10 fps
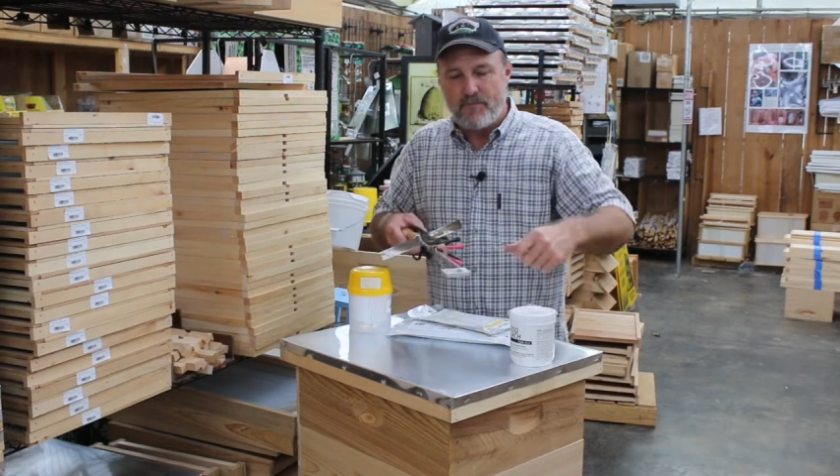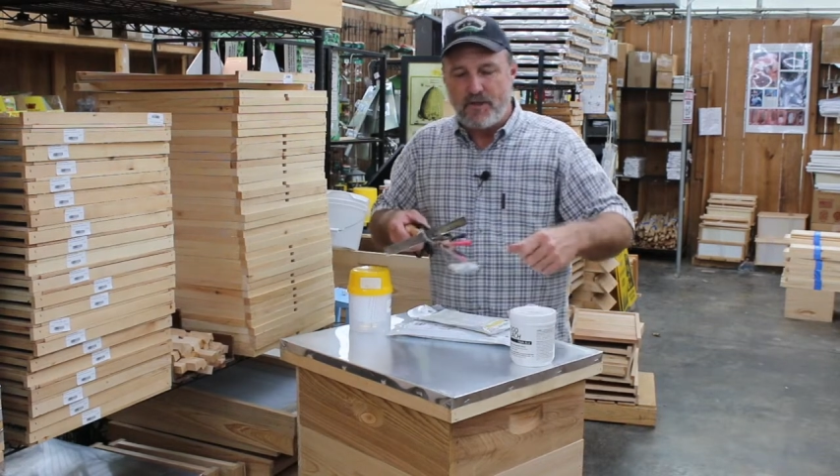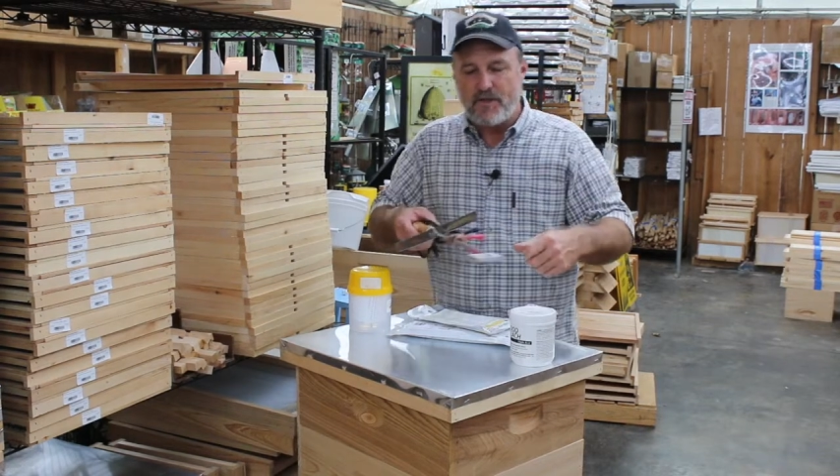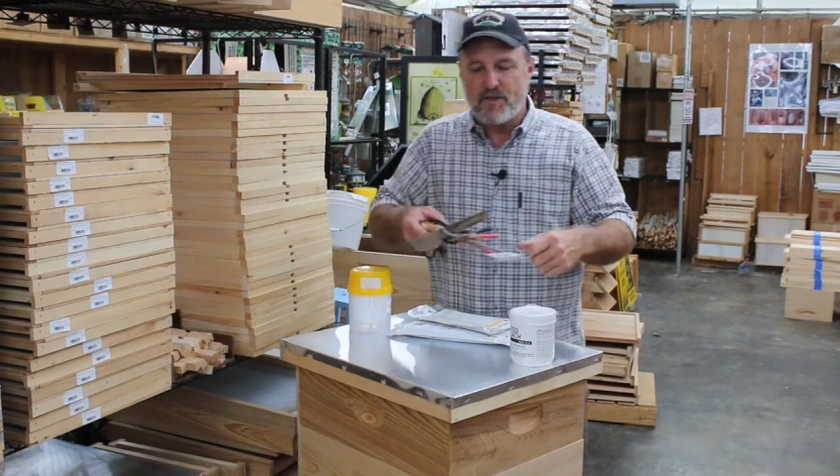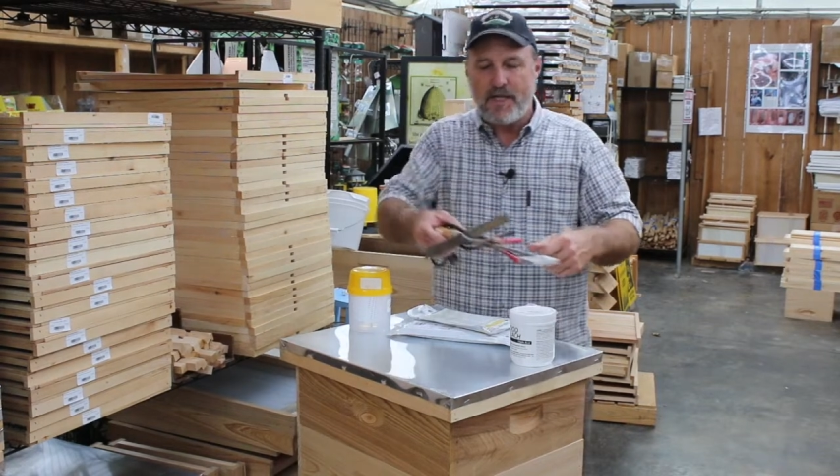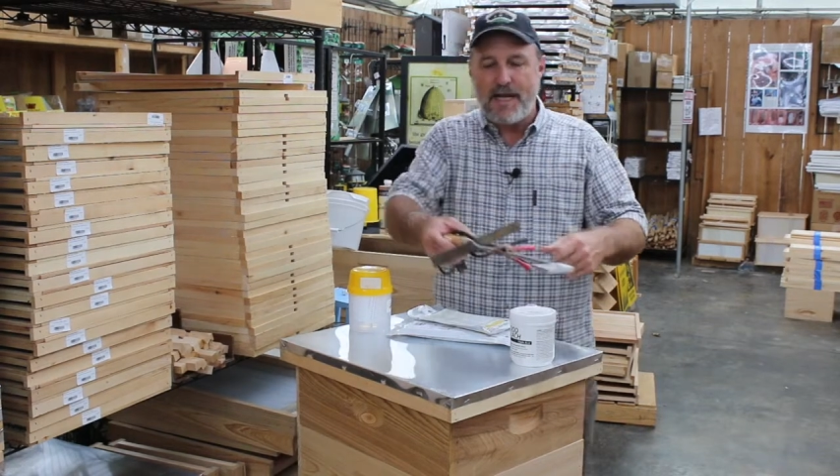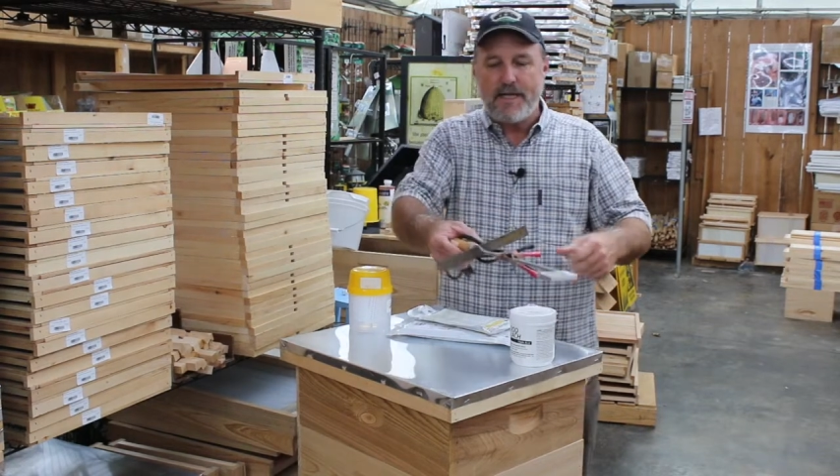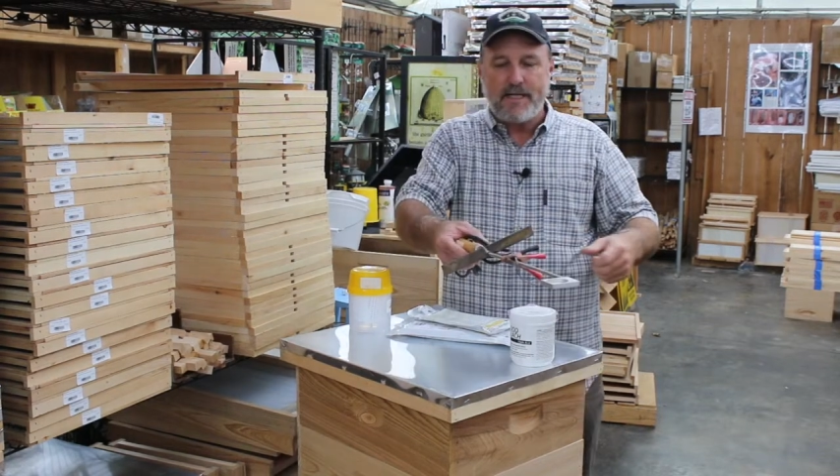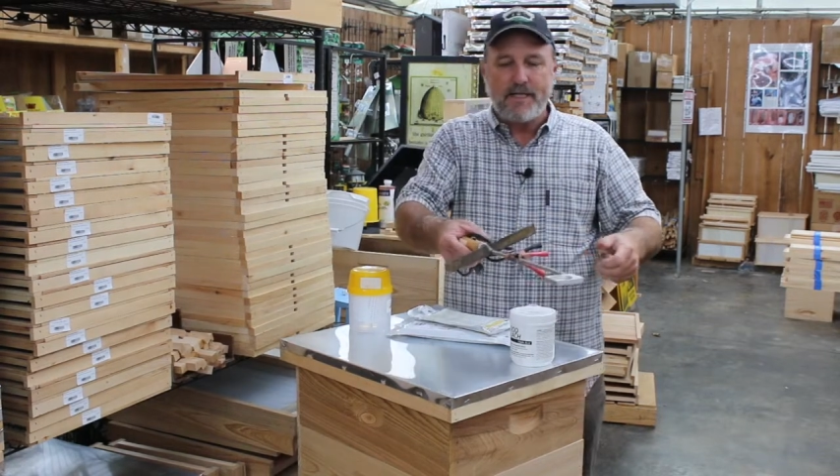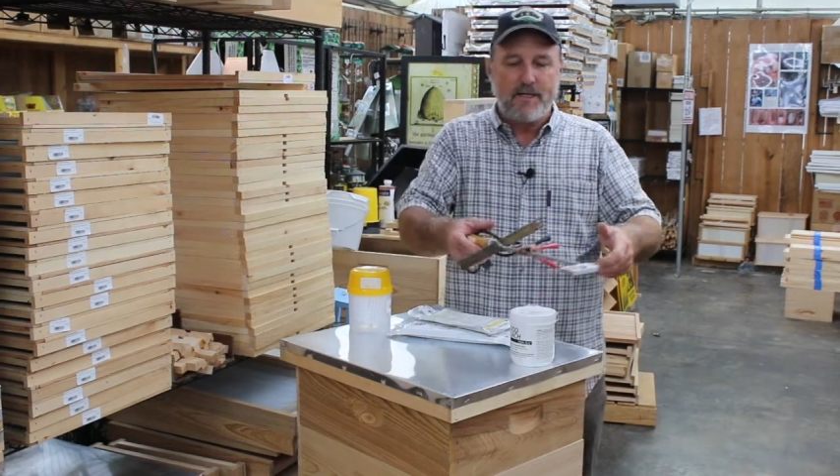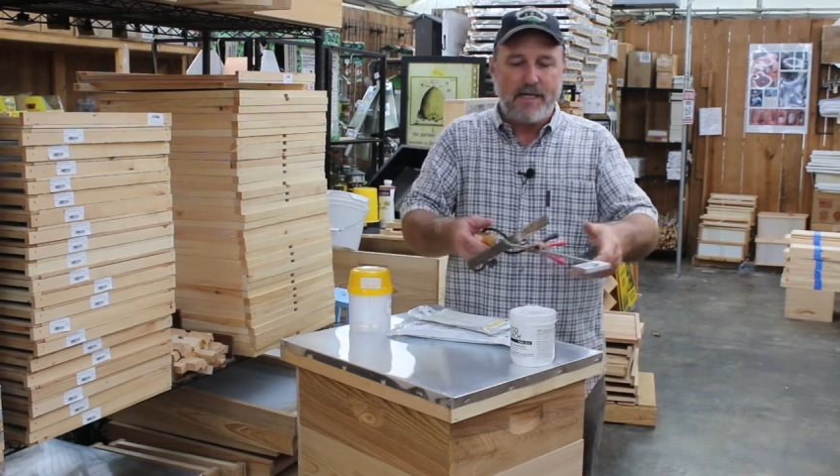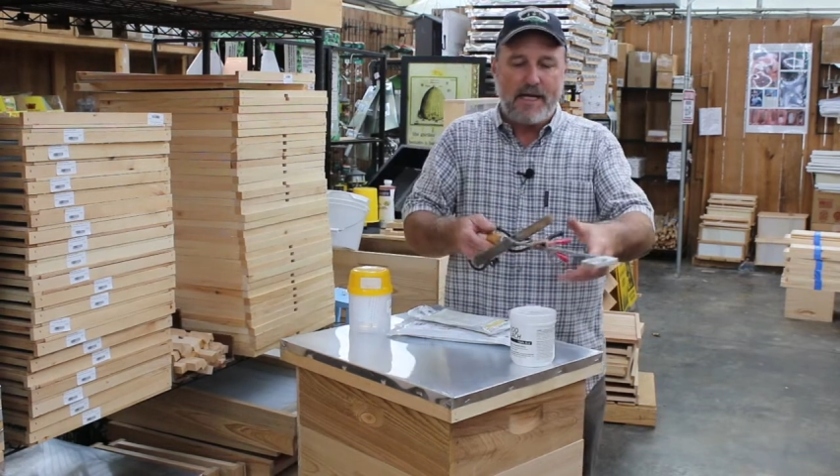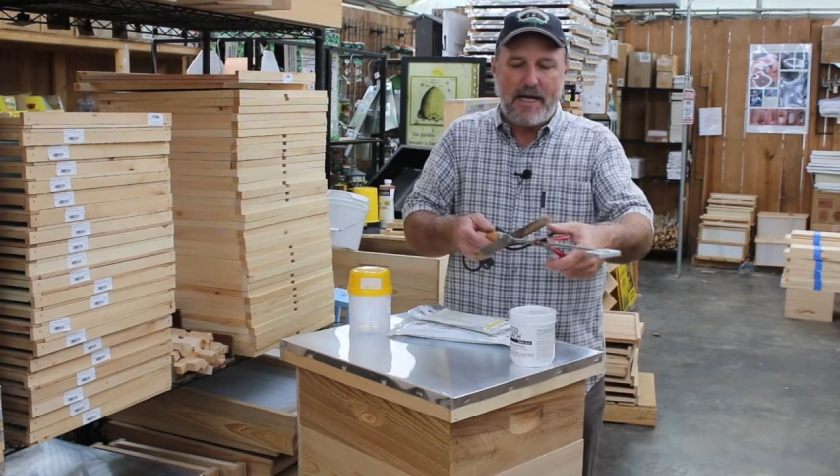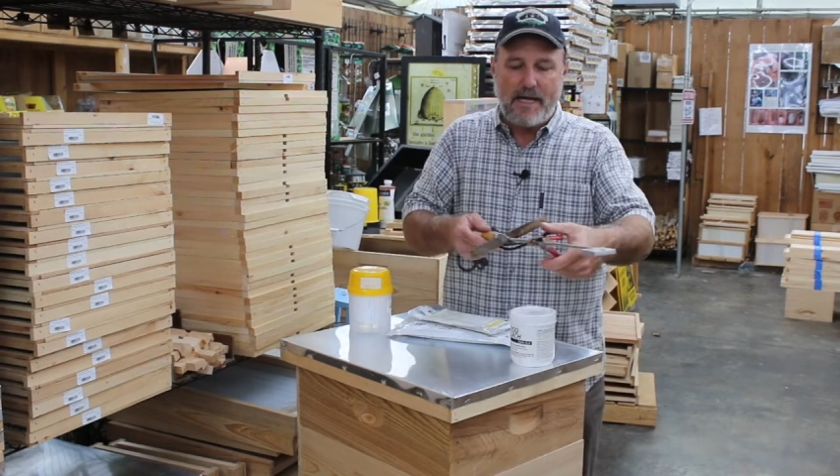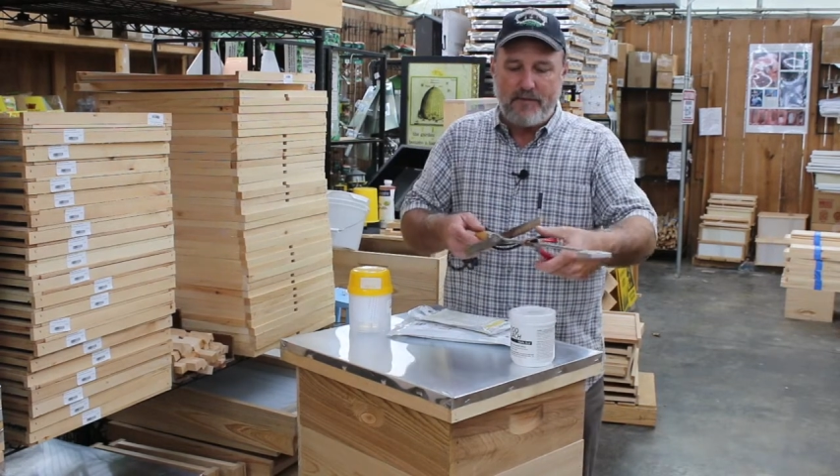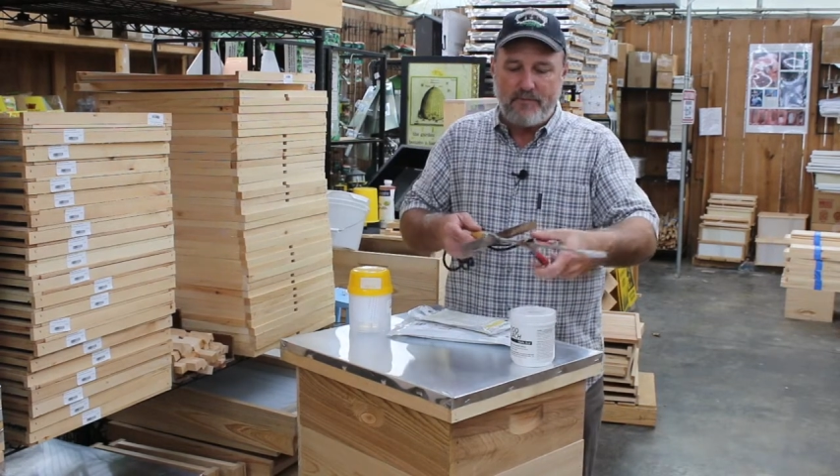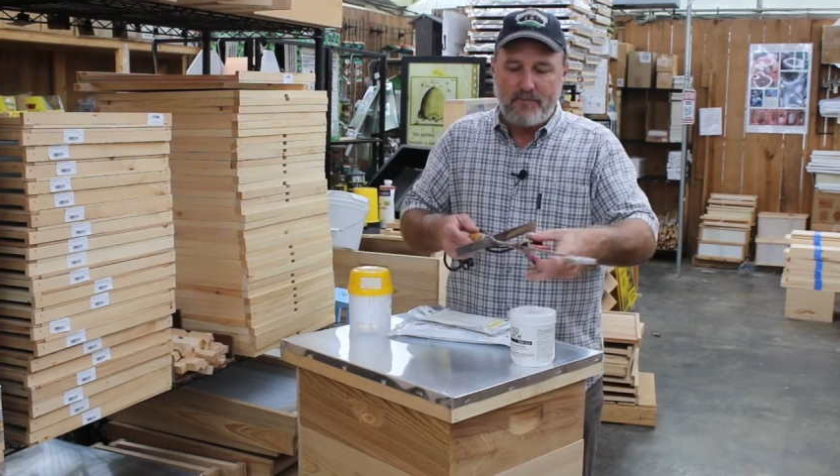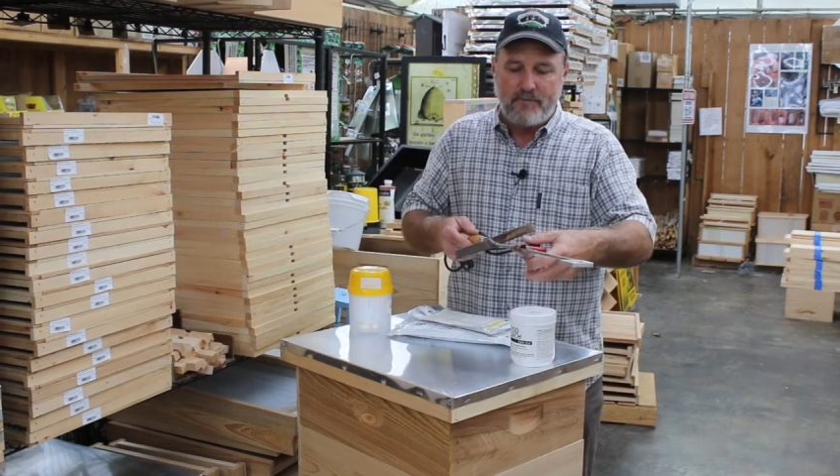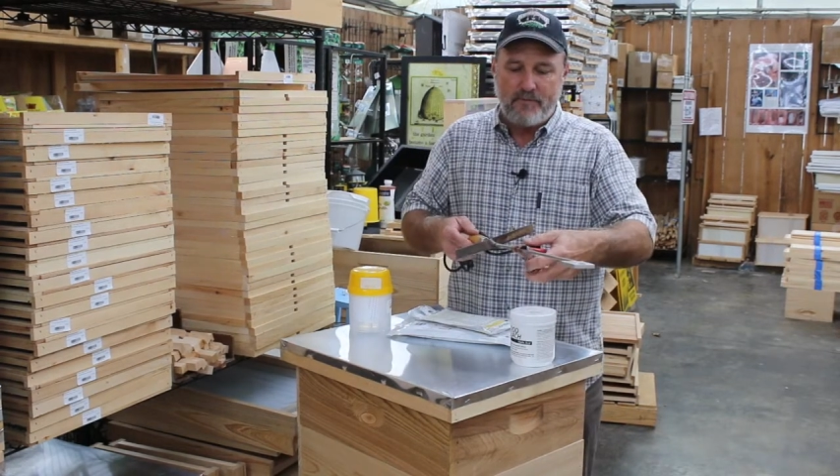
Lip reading: You slide it into the hive.